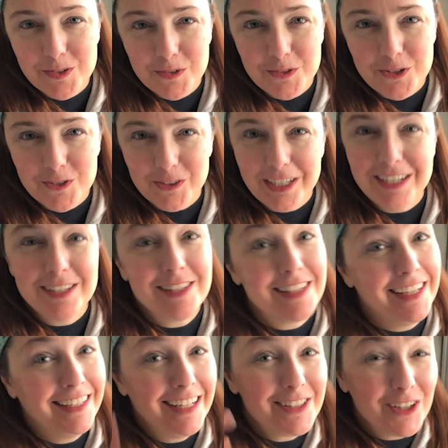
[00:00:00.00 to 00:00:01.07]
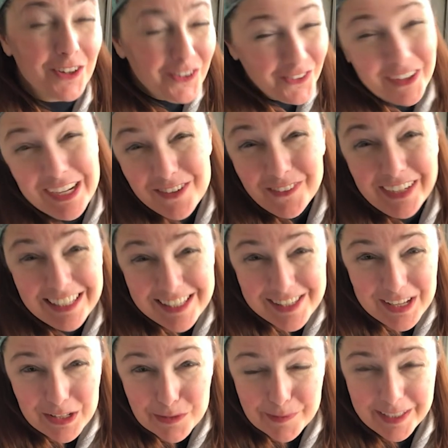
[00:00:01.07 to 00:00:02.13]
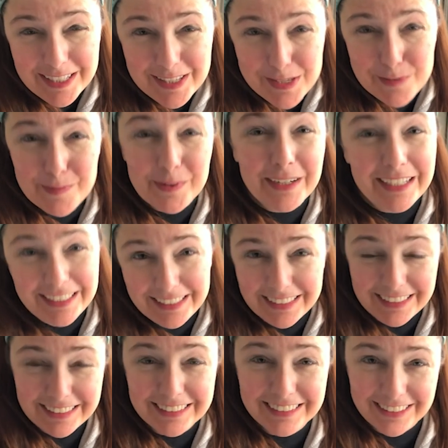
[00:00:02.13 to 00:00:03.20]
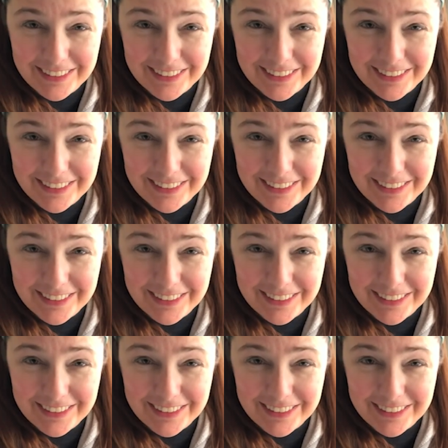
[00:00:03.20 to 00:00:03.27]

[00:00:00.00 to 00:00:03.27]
So join us, and that's a great way to celebrate spring.